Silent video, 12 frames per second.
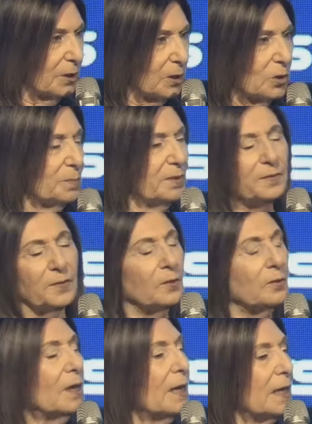Because
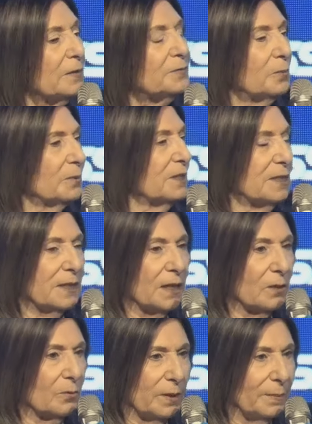before, if there is an
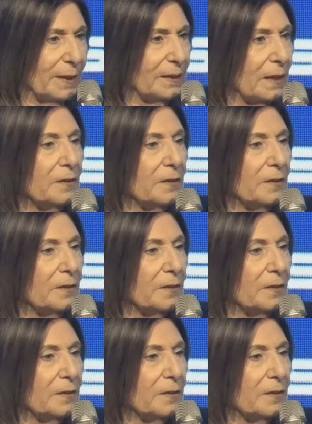agreement,